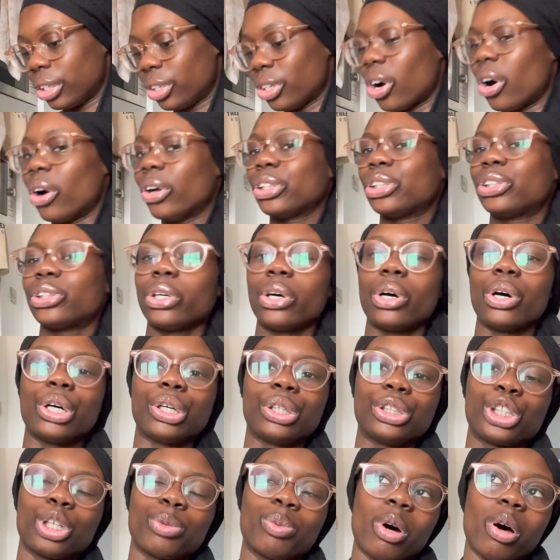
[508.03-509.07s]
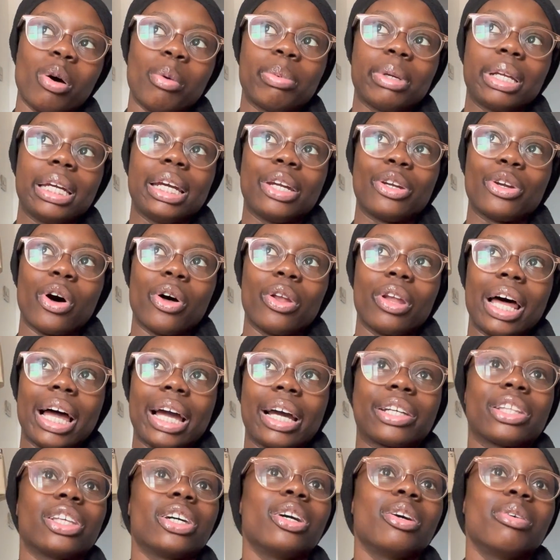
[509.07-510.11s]
Also, she'll probably not
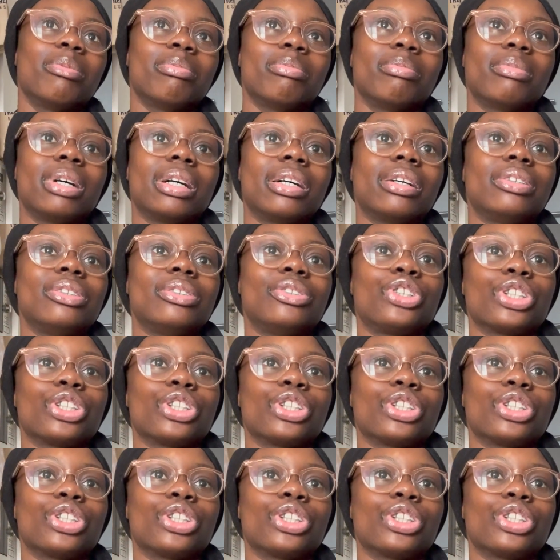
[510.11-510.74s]
like them